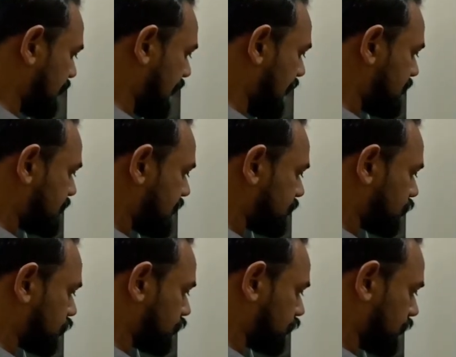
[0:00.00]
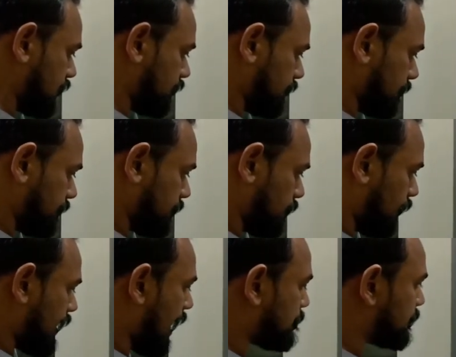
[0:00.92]
that n tends to 0.
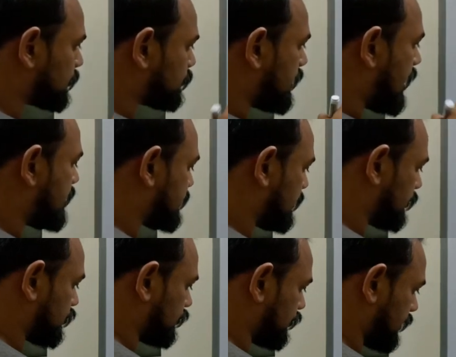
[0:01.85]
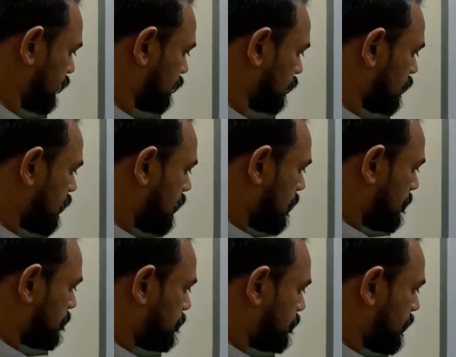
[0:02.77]
What happens when n tends to 0?
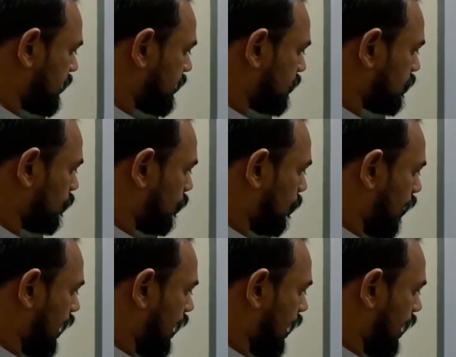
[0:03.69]
Py